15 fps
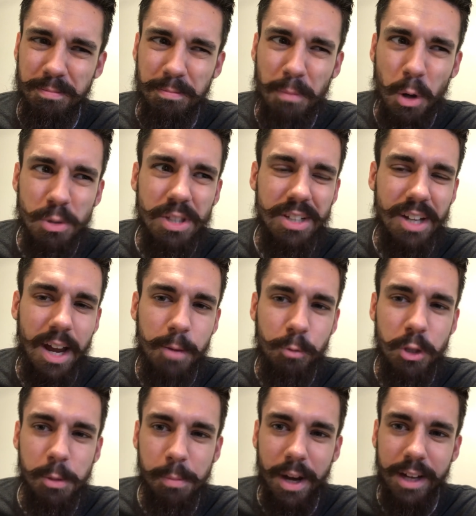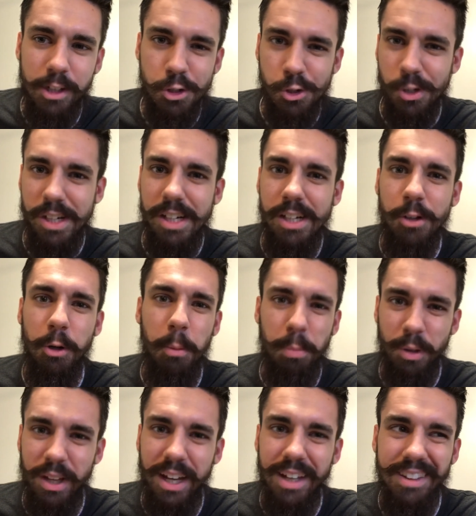most of the time when you buy a tree or a
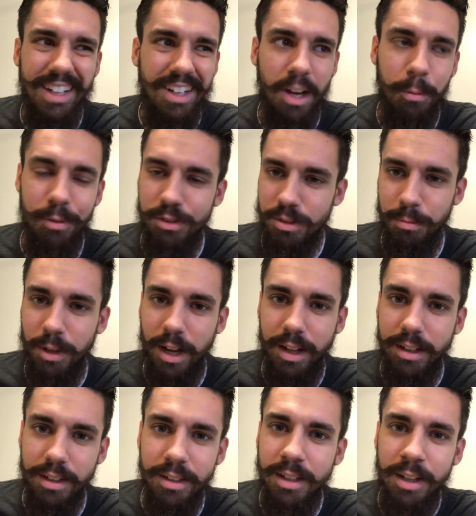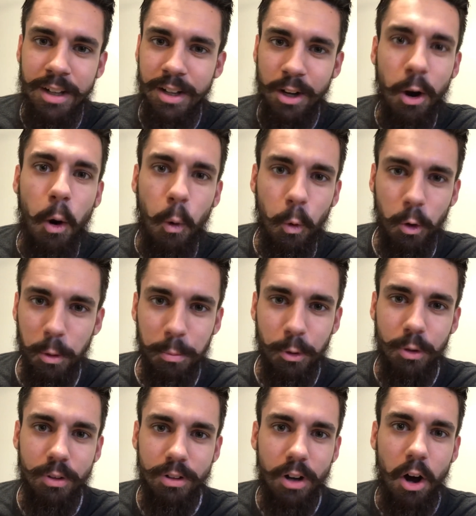plant, they come in some kind of
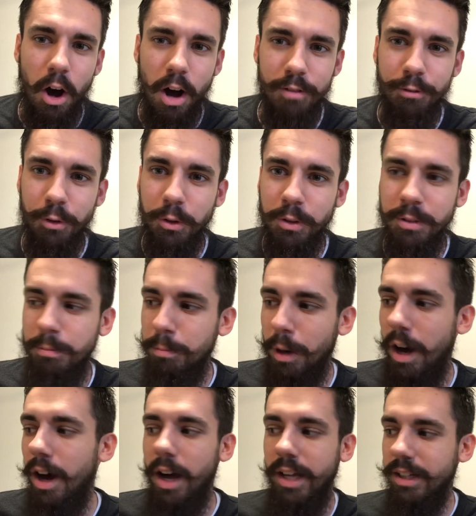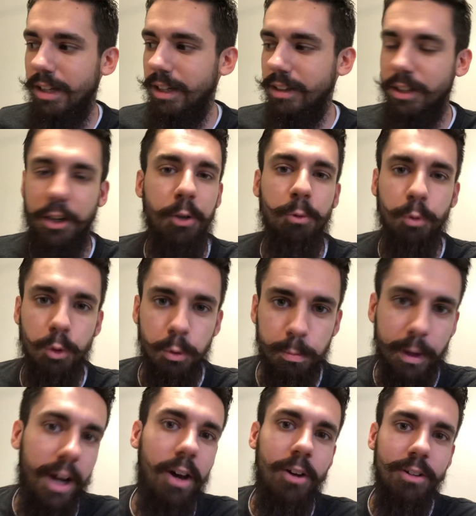horrible, awful pot, and they're
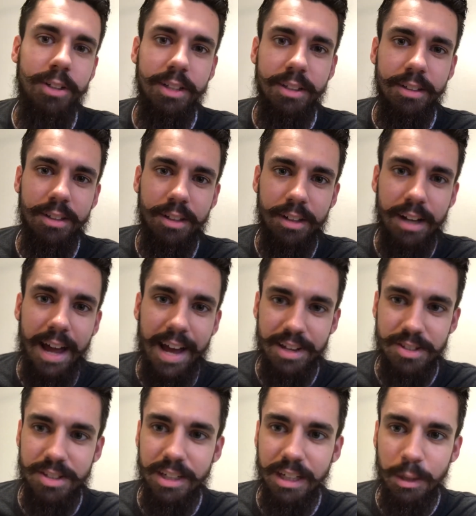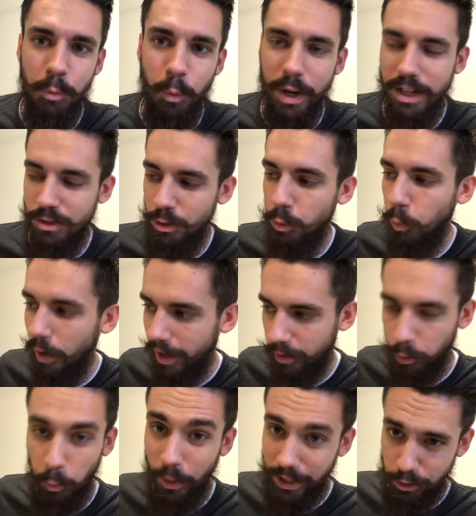root bound and nasty and way too
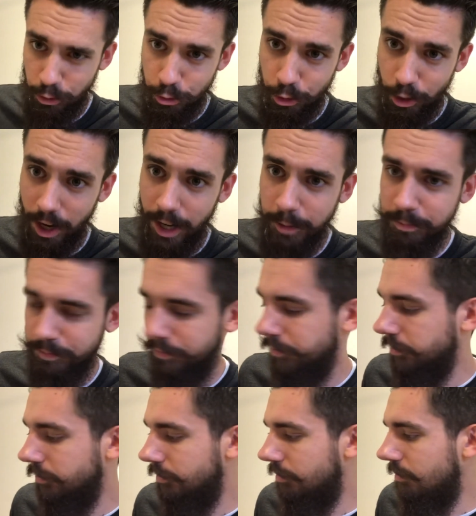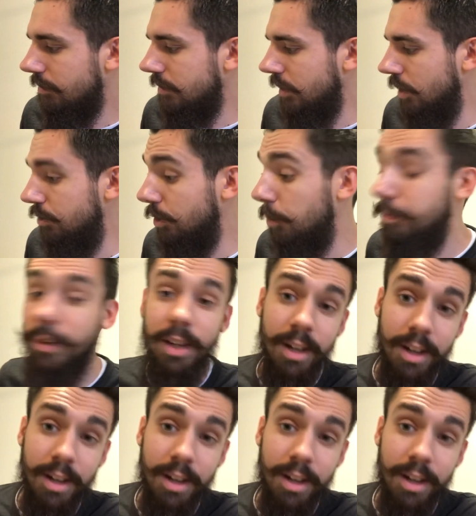wet or way too dry. So